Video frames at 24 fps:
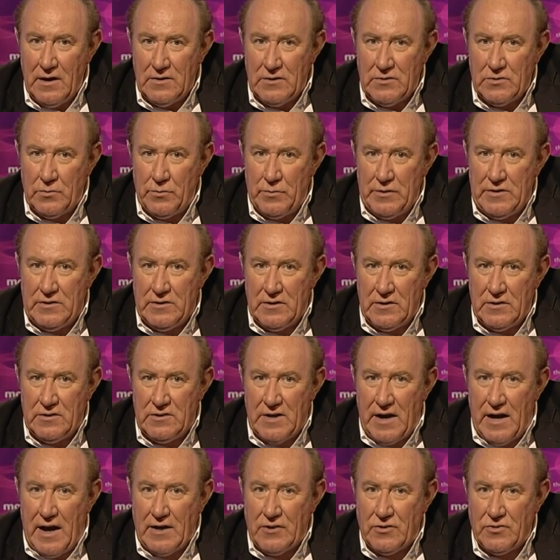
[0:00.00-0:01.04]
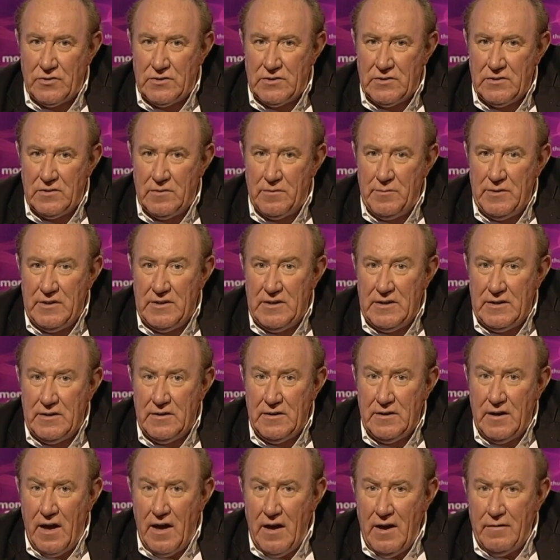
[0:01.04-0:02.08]
So we turned to actress and
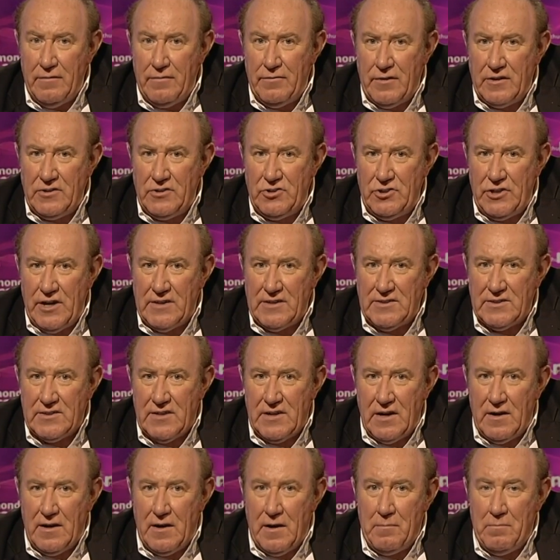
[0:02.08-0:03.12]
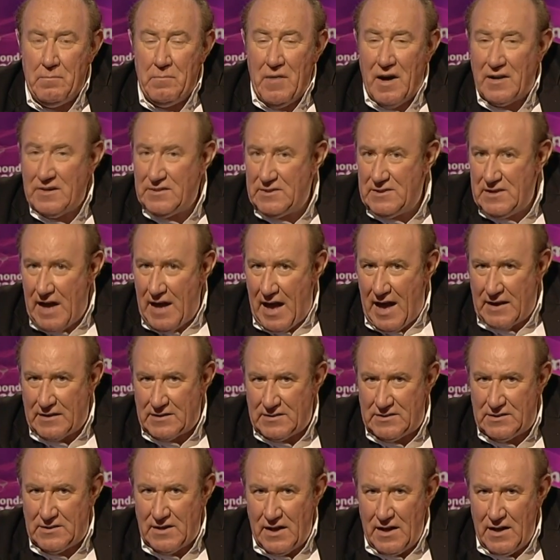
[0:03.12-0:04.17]
comedian Francesca
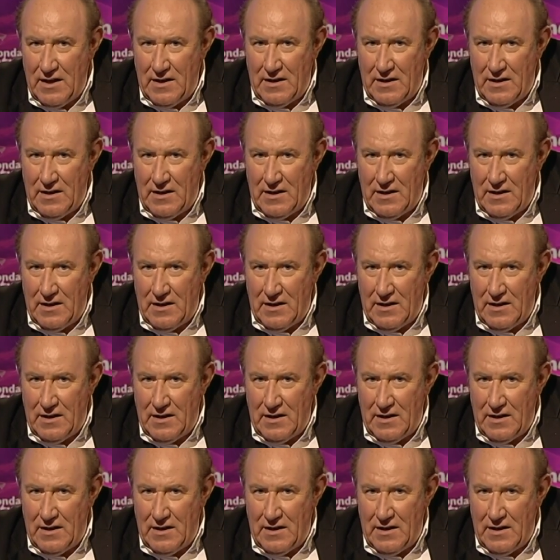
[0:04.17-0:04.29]
Martinez